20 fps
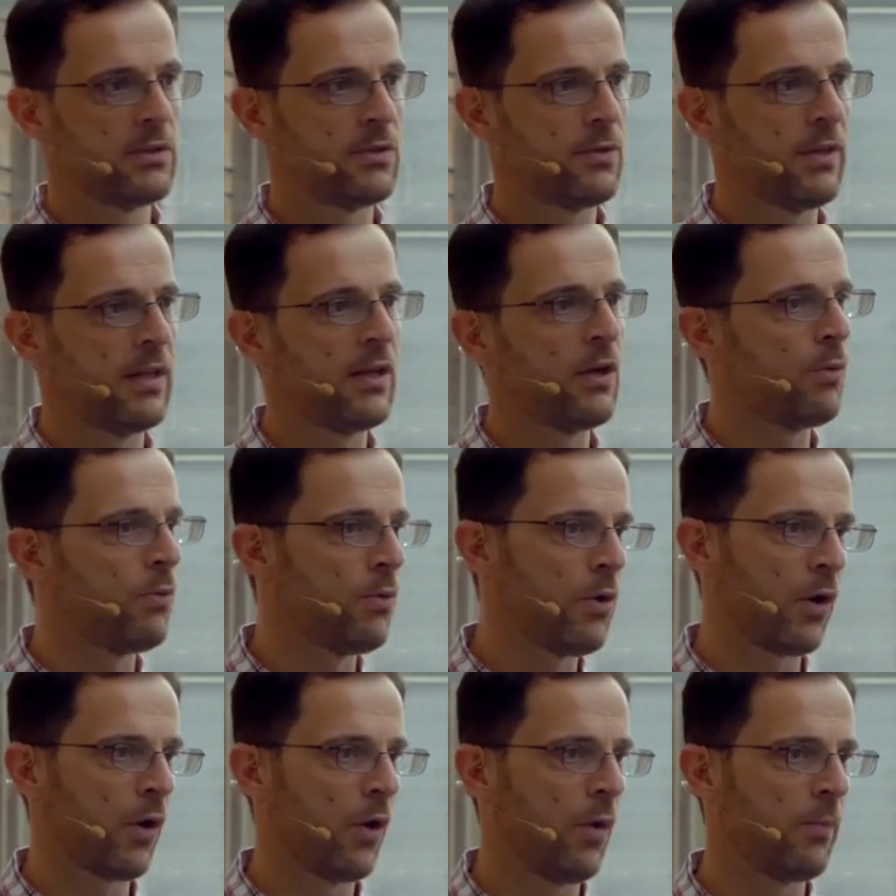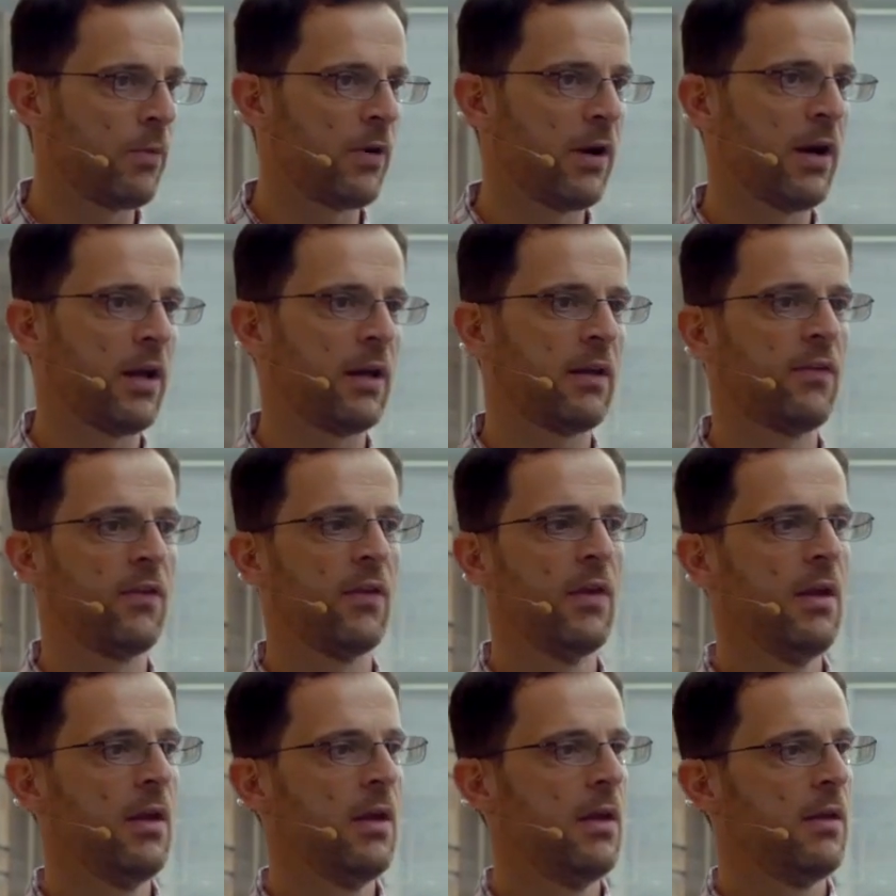So they don't work on products,
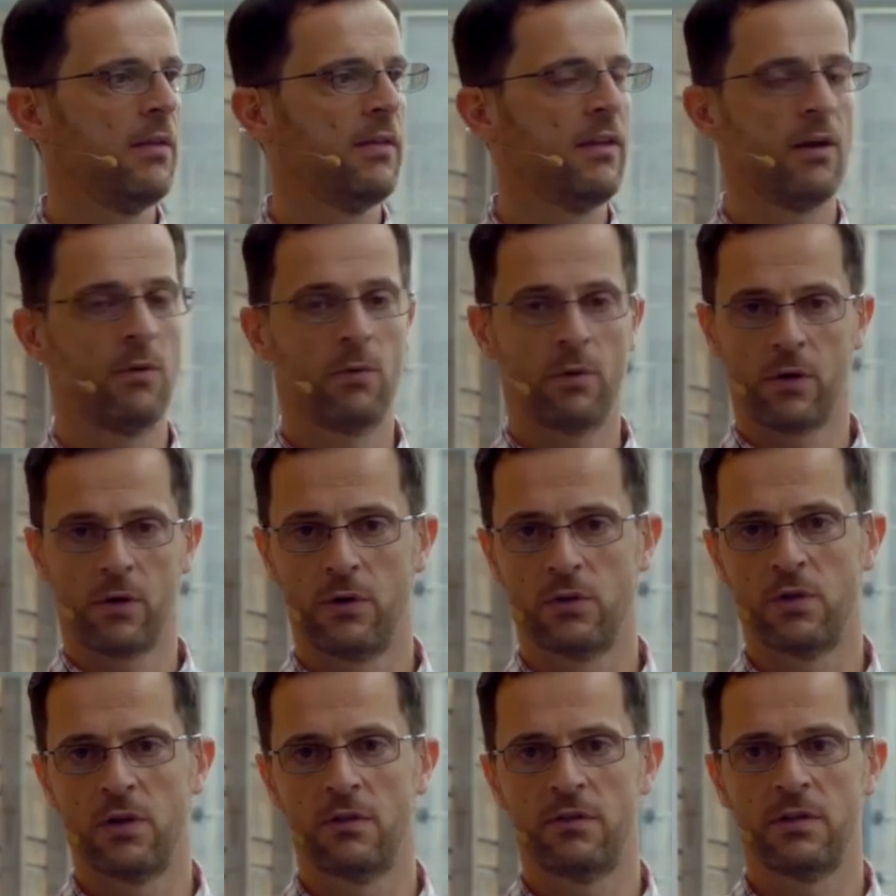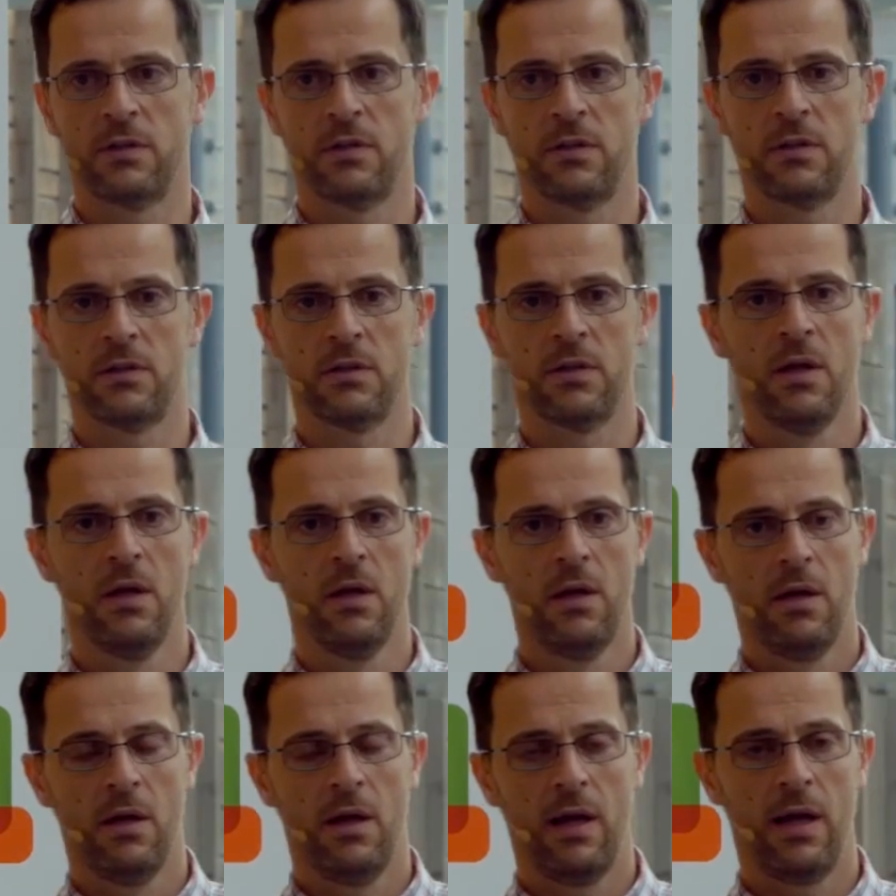they don't on services,
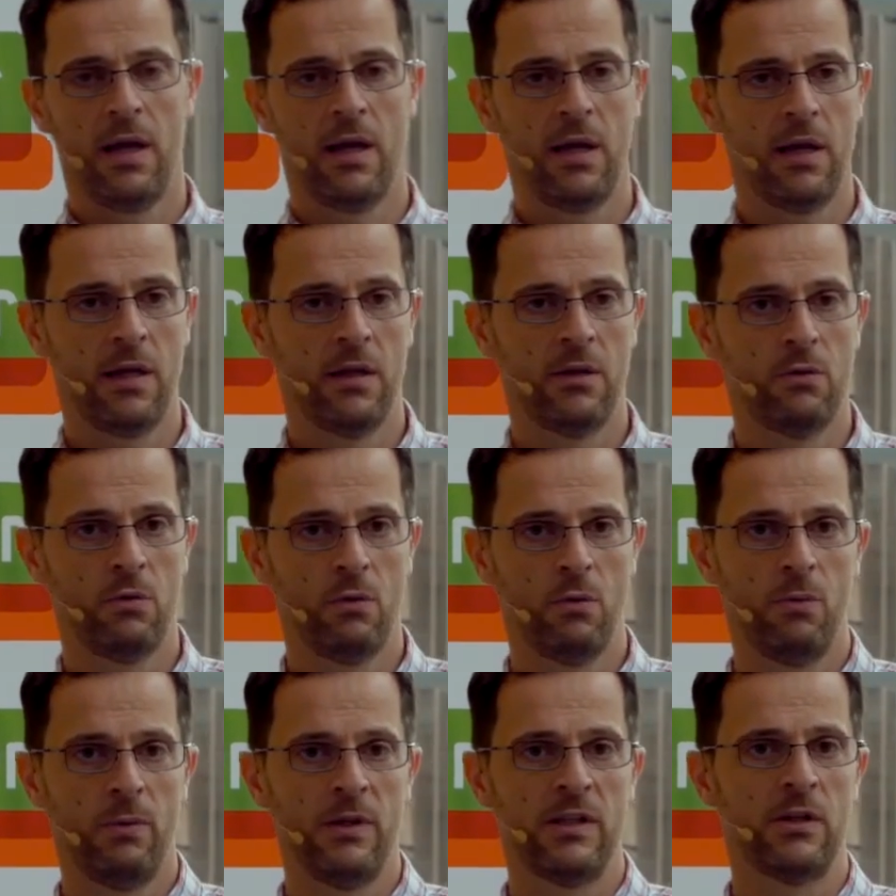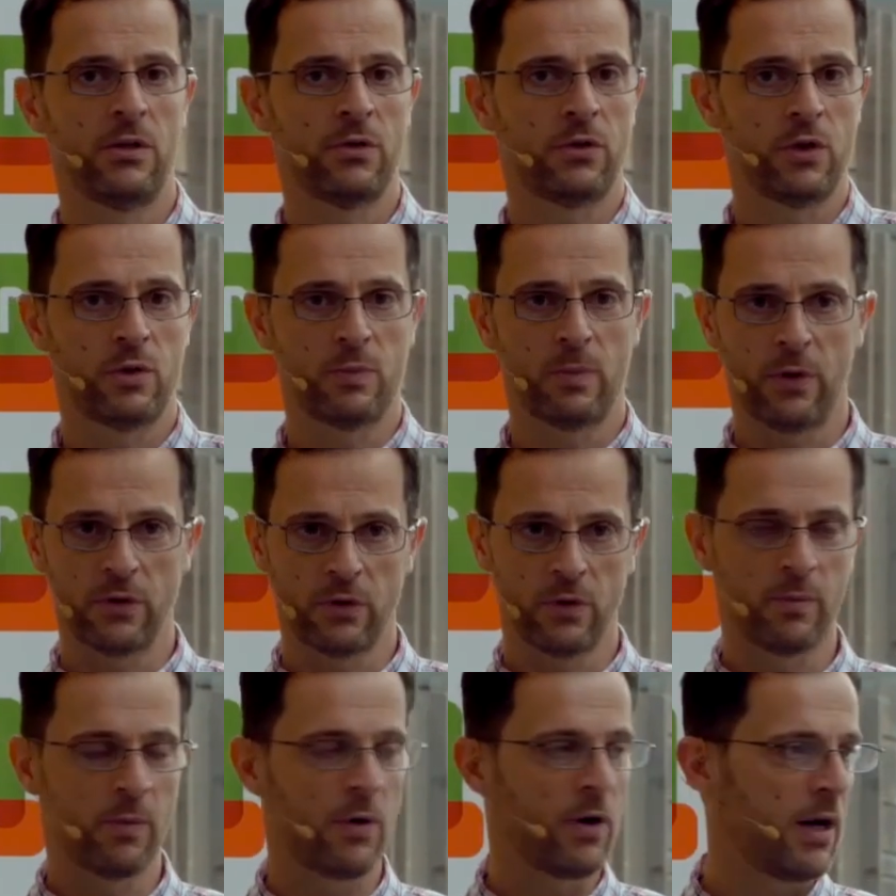and we don't
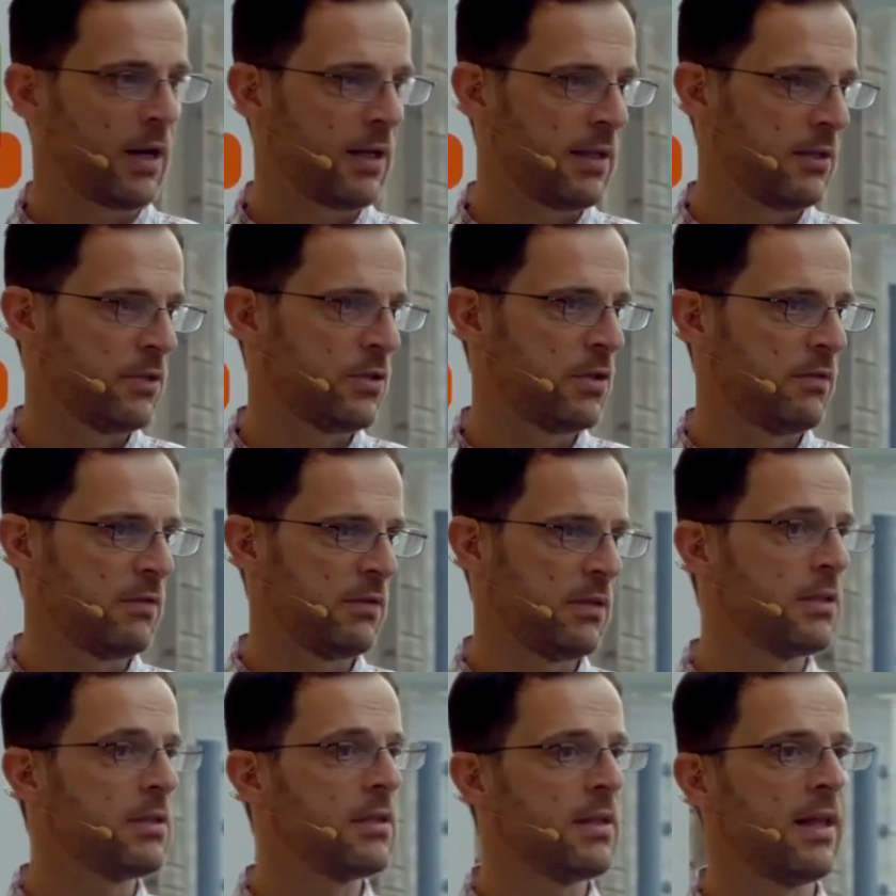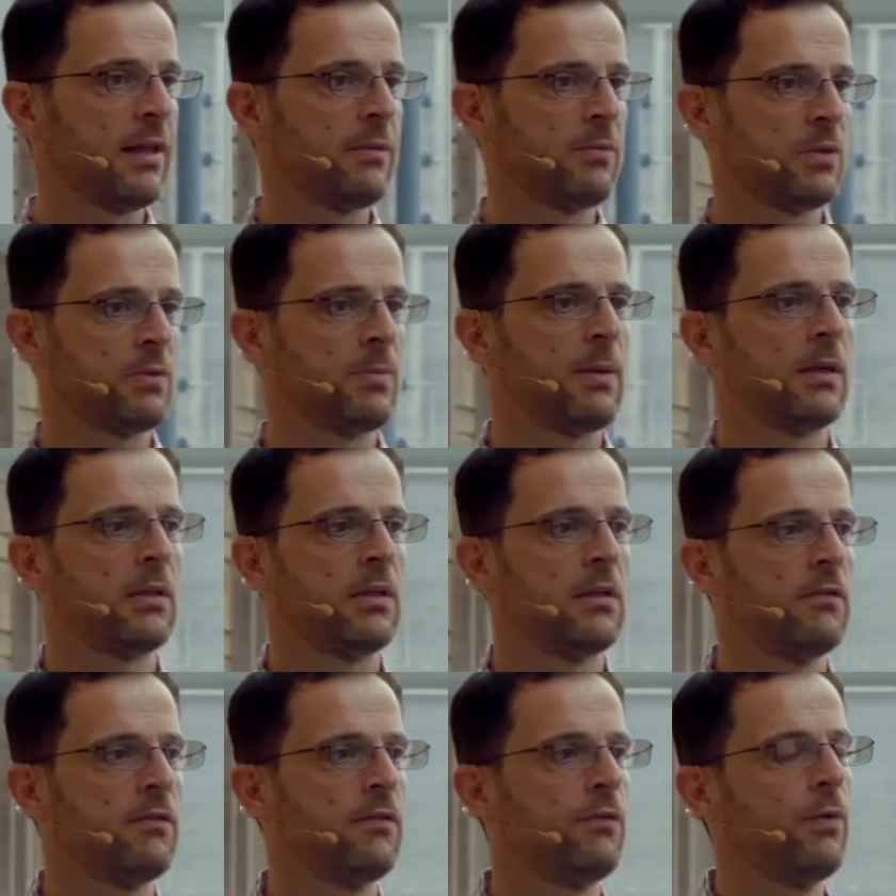respond to product and services in that
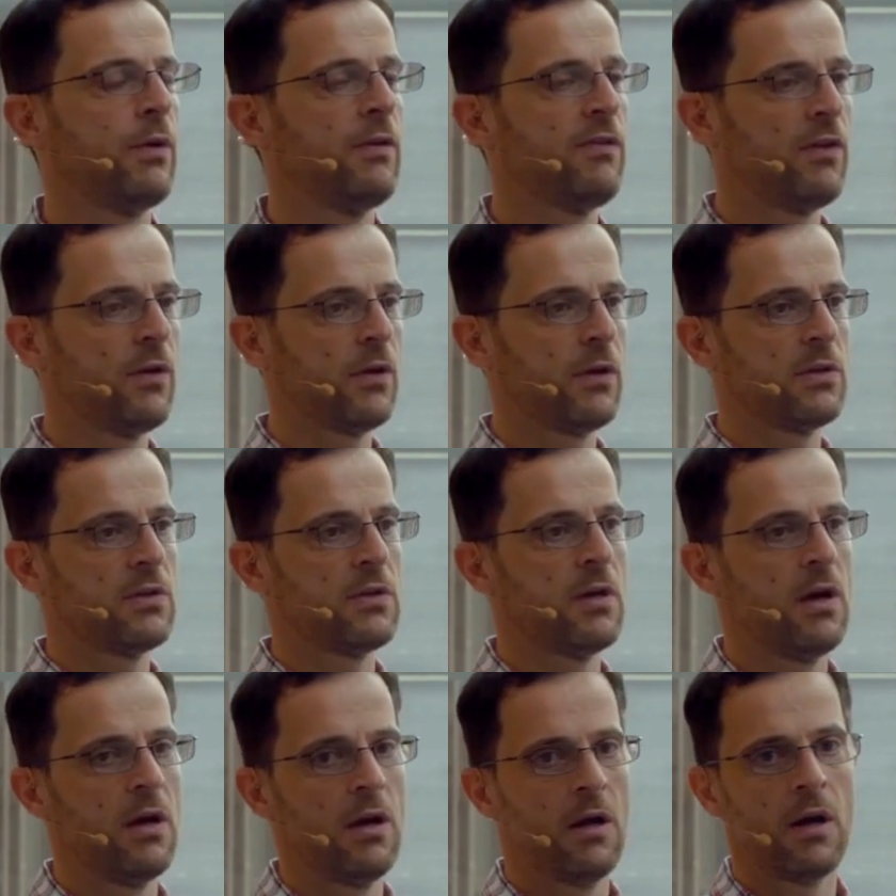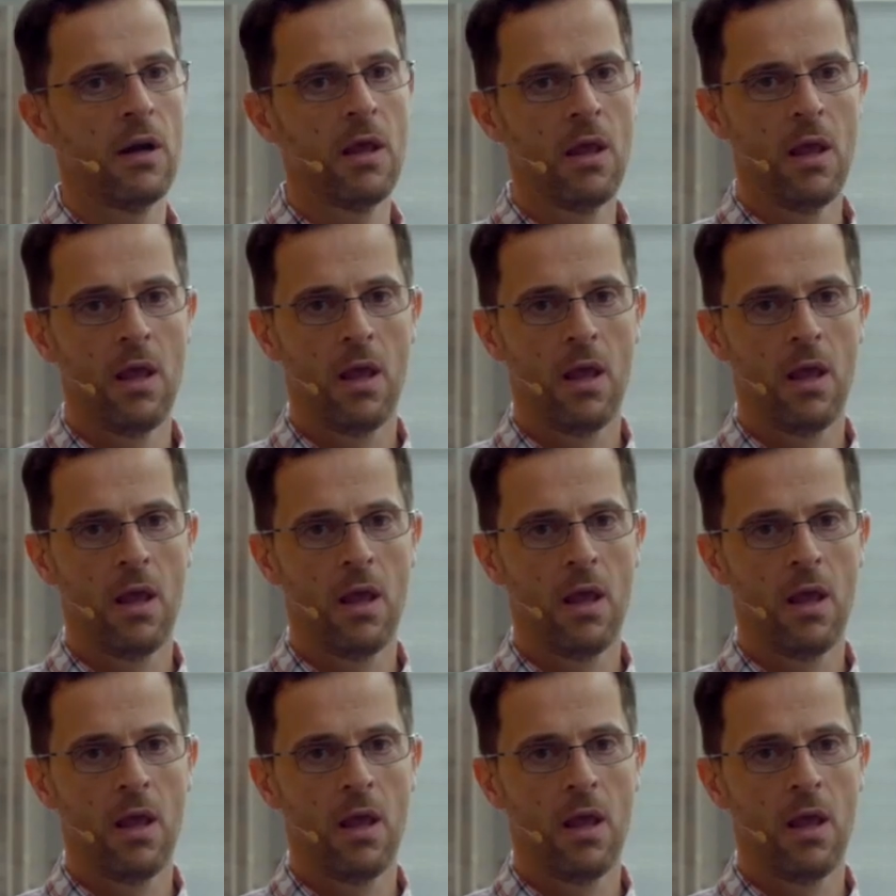perspective. We focus on